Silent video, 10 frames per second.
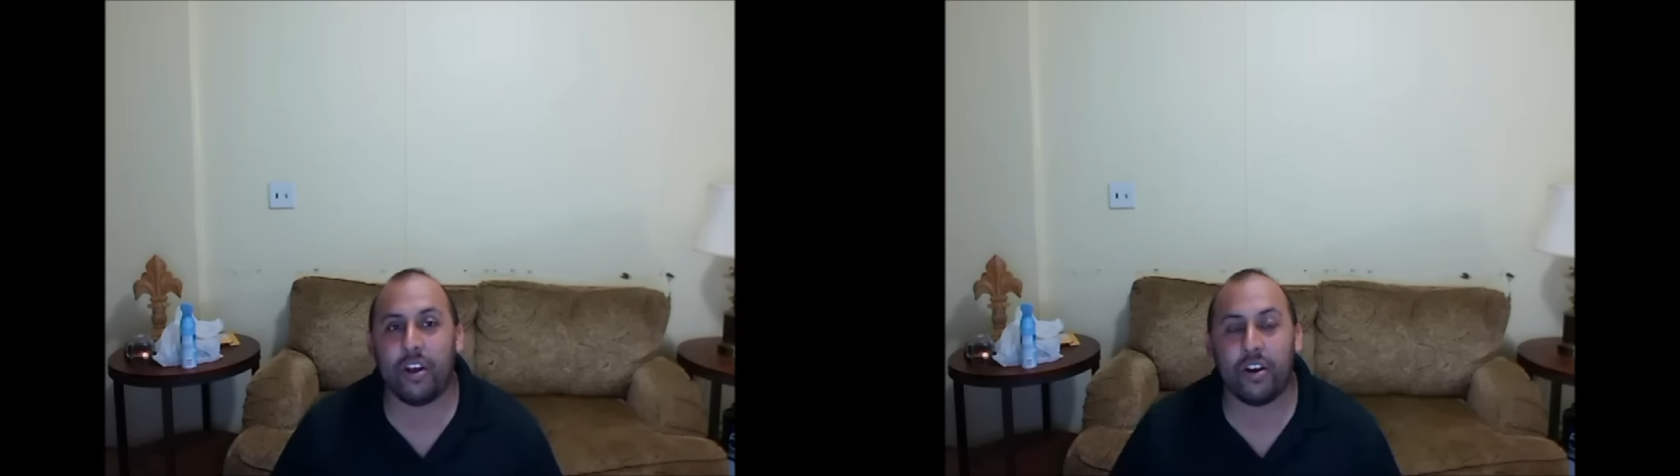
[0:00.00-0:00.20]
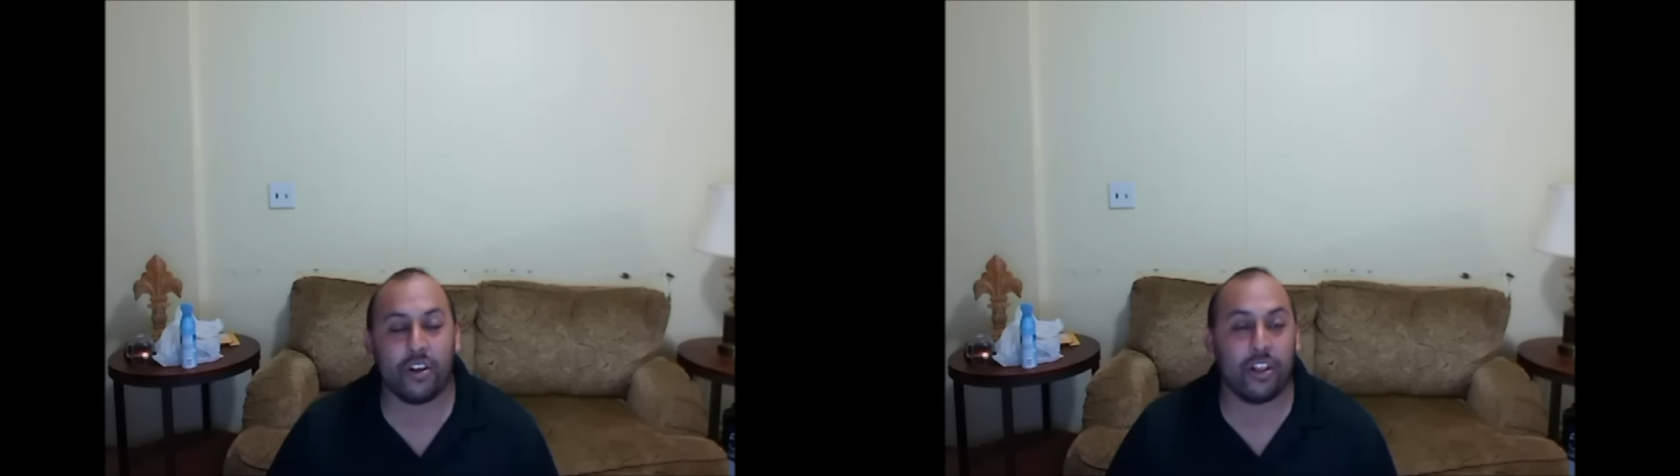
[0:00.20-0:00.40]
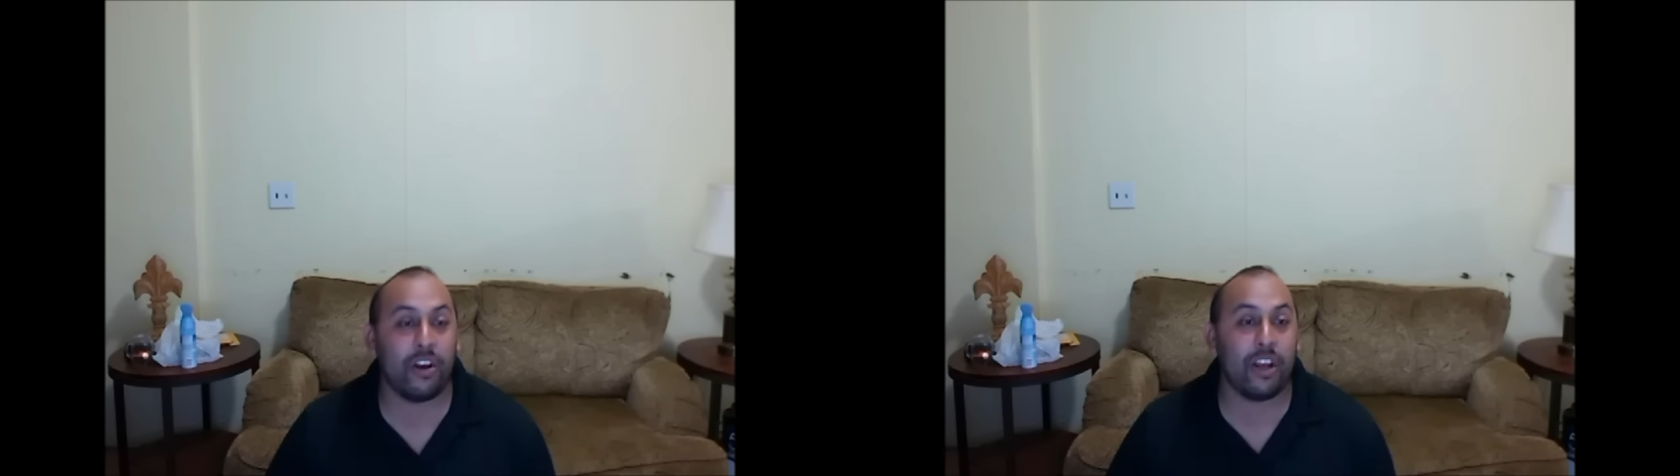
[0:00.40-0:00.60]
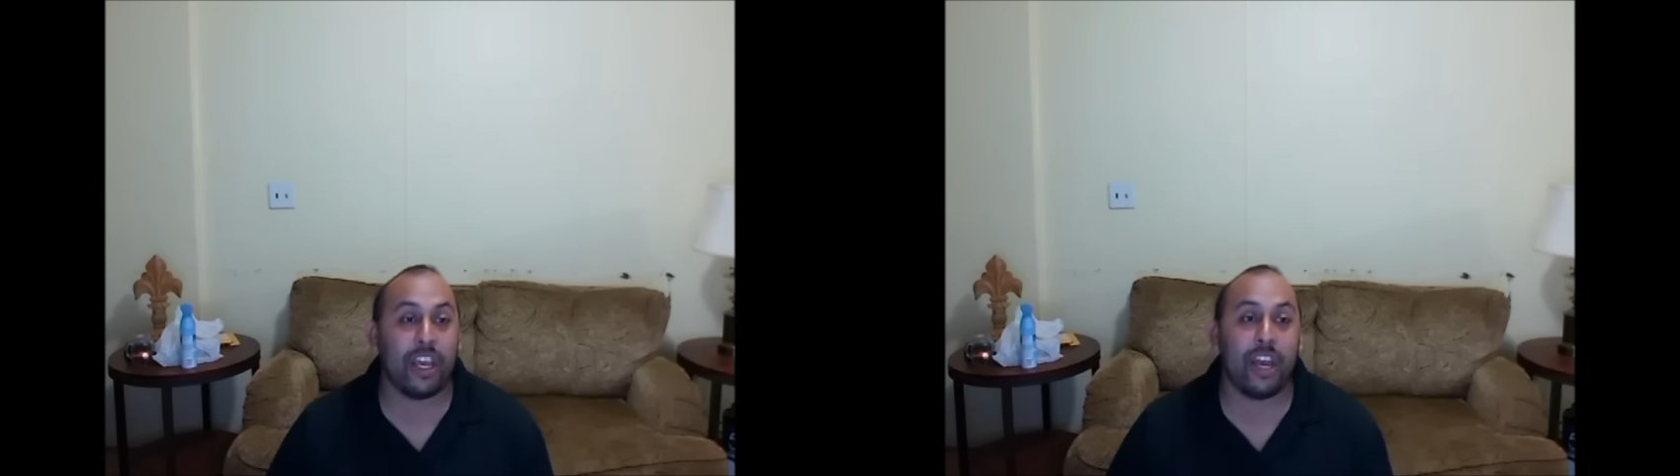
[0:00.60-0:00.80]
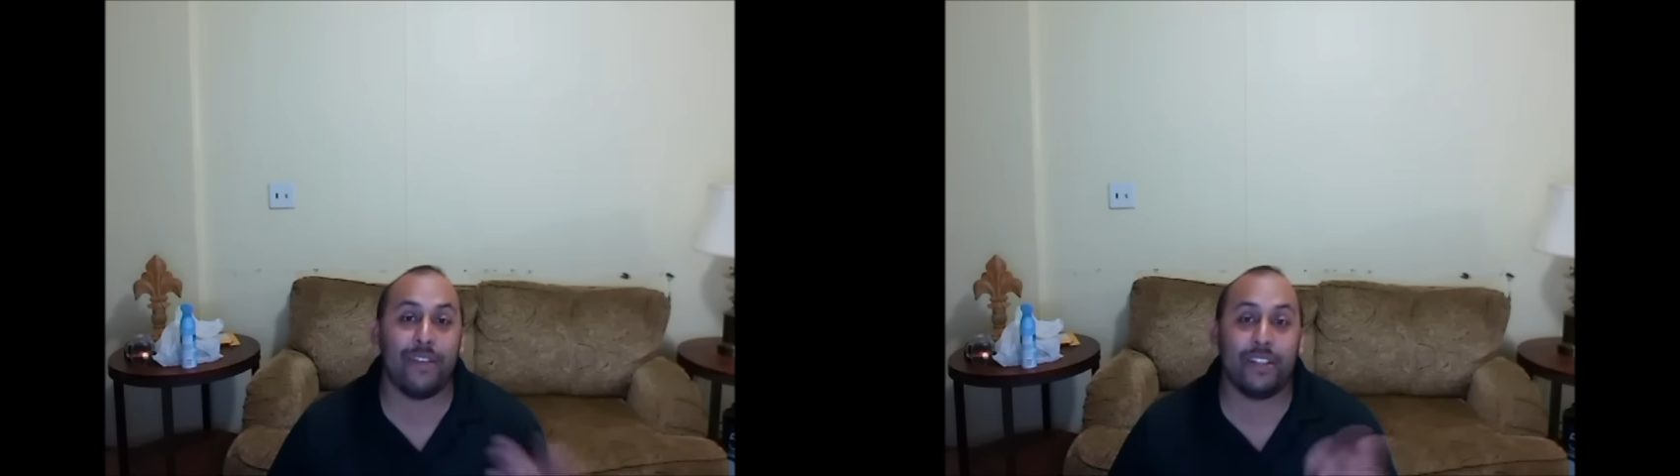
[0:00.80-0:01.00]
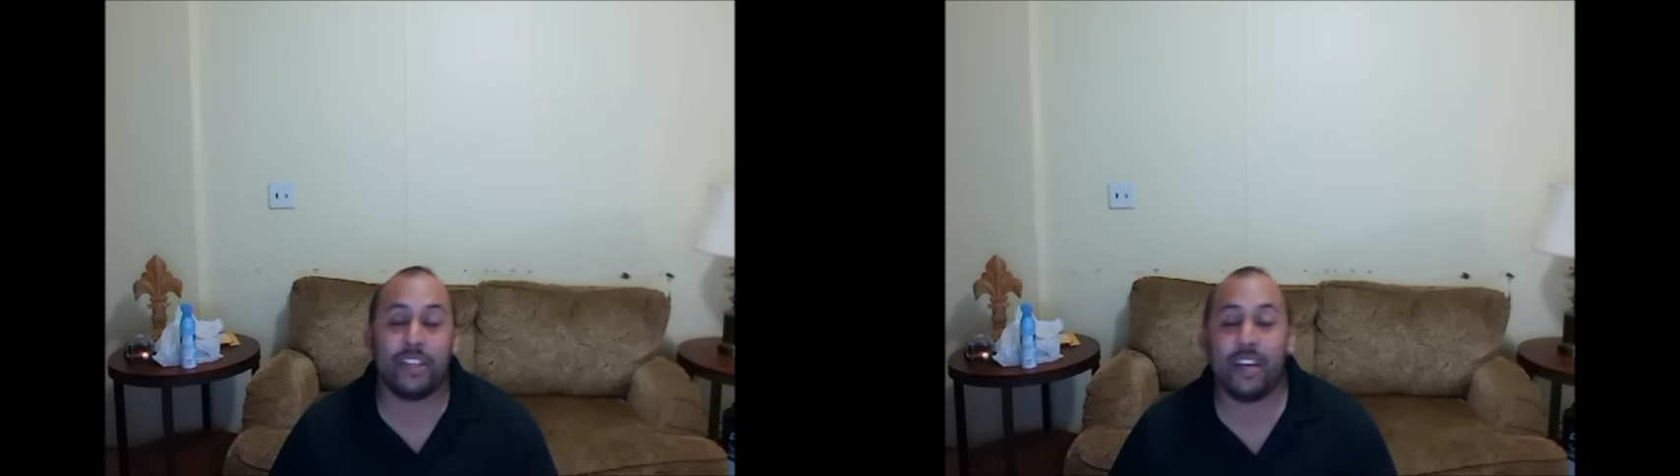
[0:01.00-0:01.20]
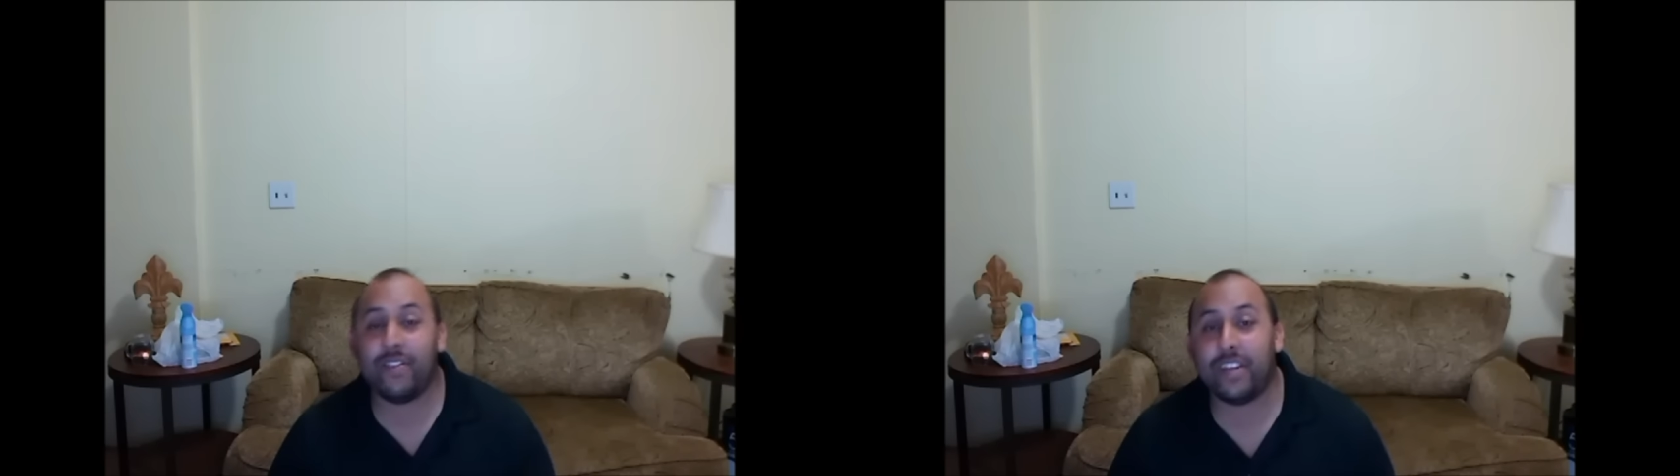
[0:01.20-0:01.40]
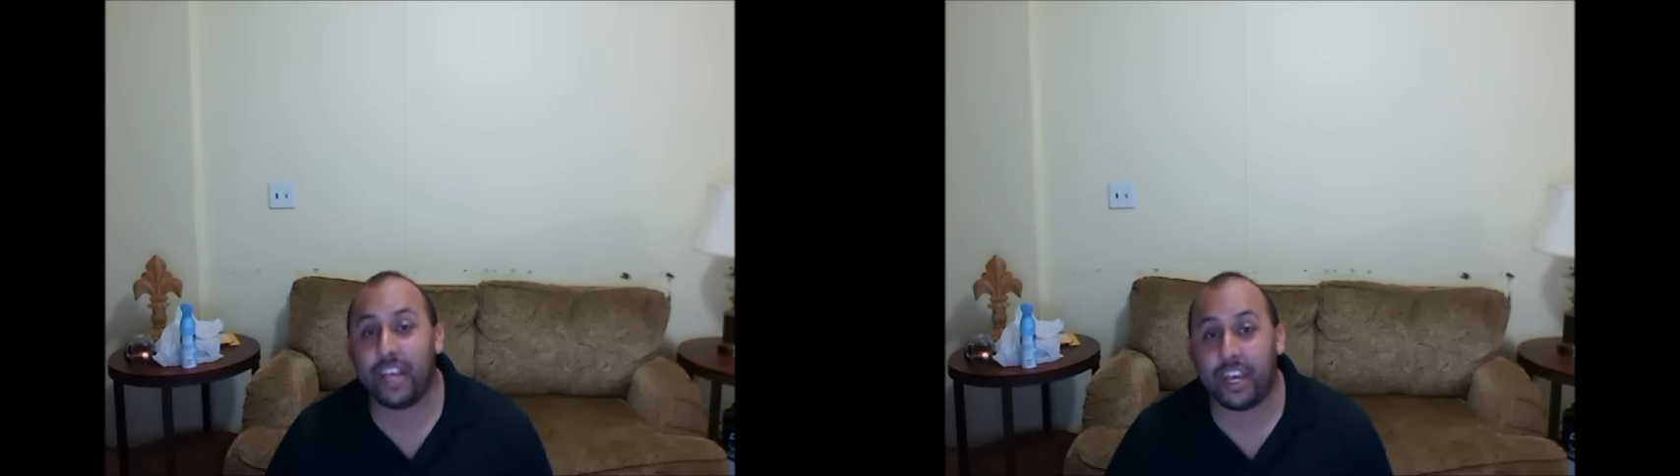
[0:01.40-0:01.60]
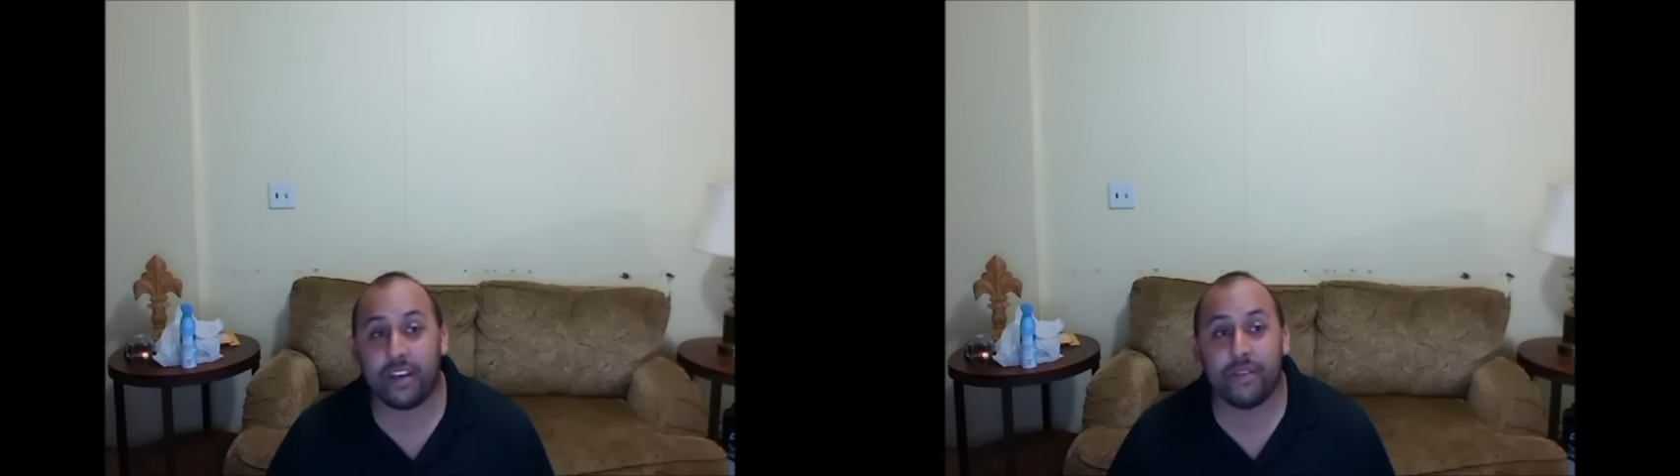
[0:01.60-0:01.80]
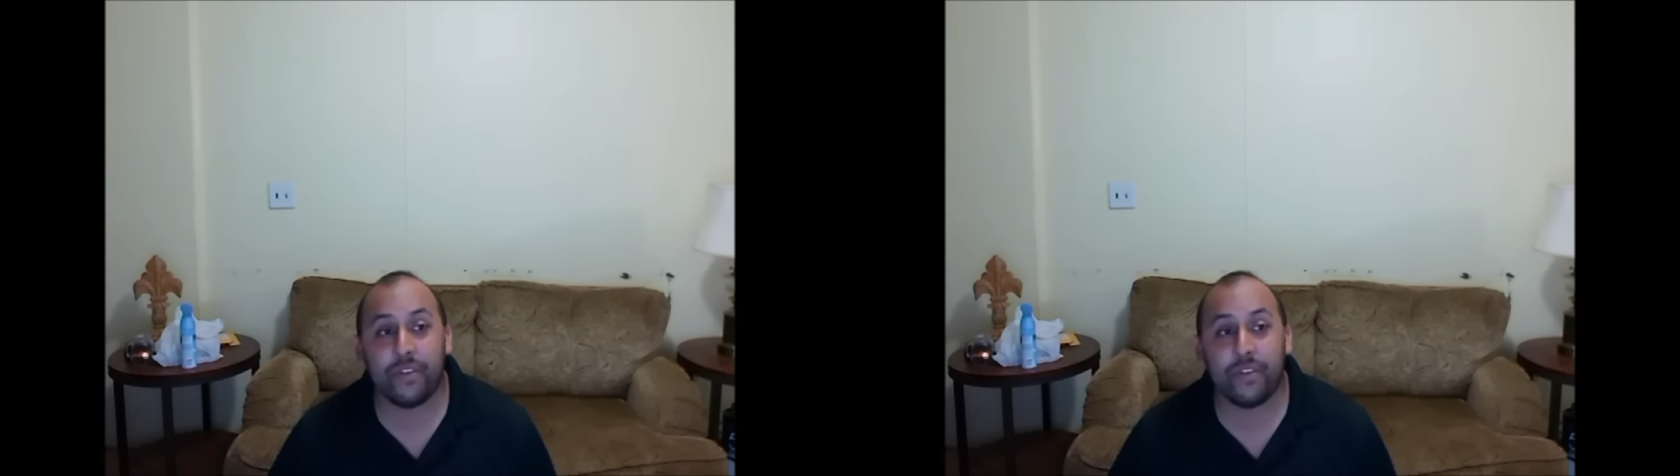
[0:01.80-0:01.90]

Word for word: Uncle Larry came and saved the day.